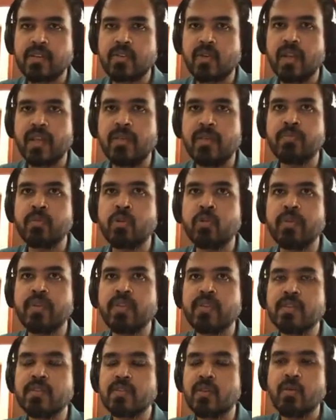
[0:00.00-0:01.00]
because there is only
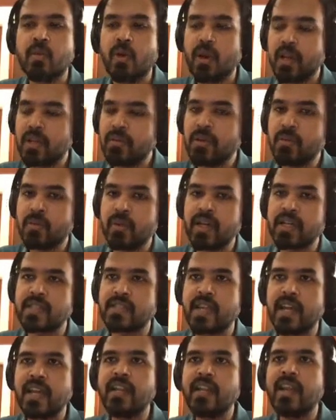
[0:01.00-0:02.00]
improvements. So
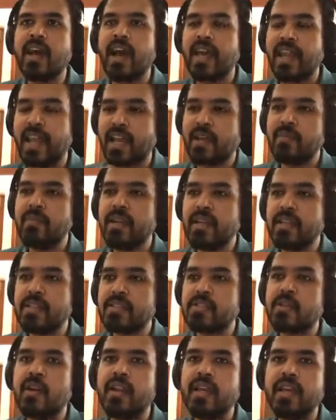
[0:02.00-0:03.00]
whatever works, right? I
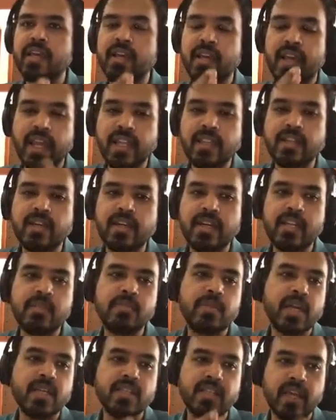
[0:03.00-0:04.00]
recommend installing
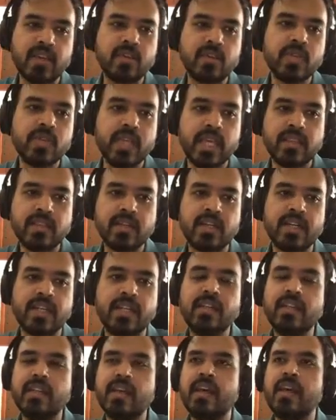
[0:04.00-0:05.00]
8.13 because I use
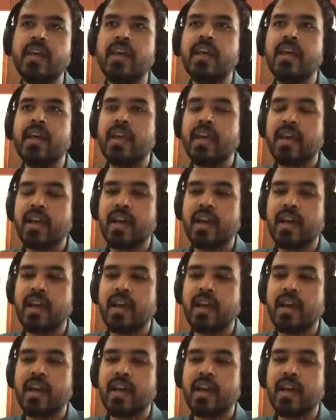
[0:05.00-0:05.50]
8.13.